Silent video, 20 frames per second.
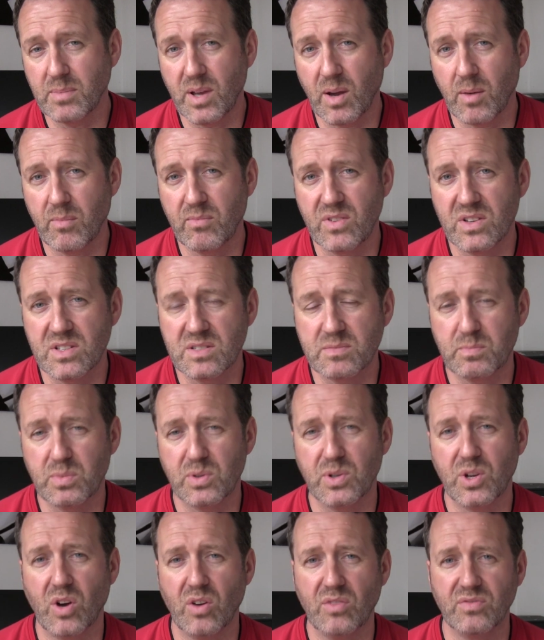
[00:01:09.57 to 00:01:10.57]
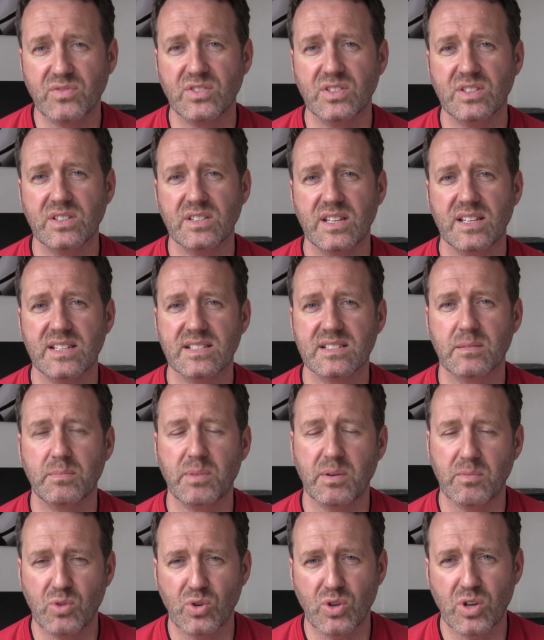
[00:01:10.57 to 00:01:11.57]
be obvious, but often it's a
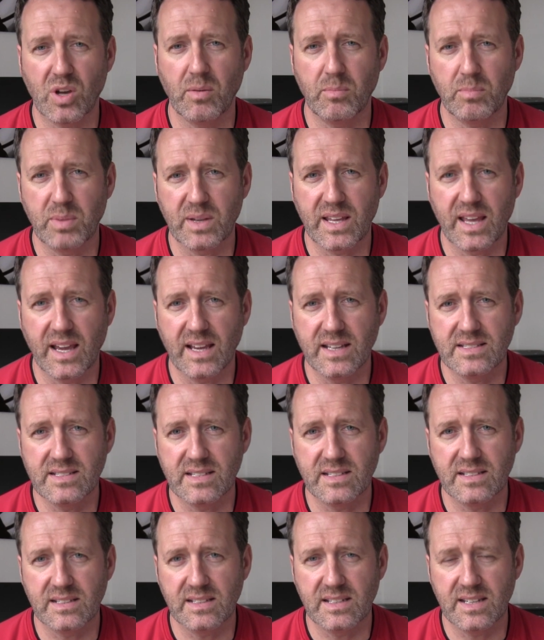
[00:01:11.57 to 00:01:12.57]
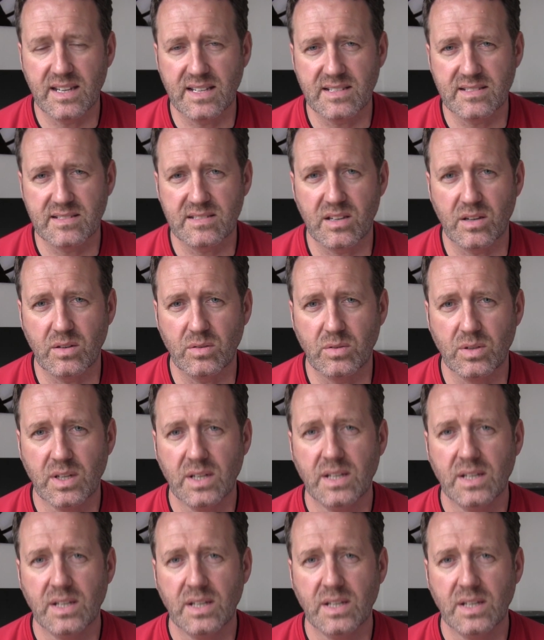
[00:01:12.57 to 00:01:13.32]
bit more complicated and less so.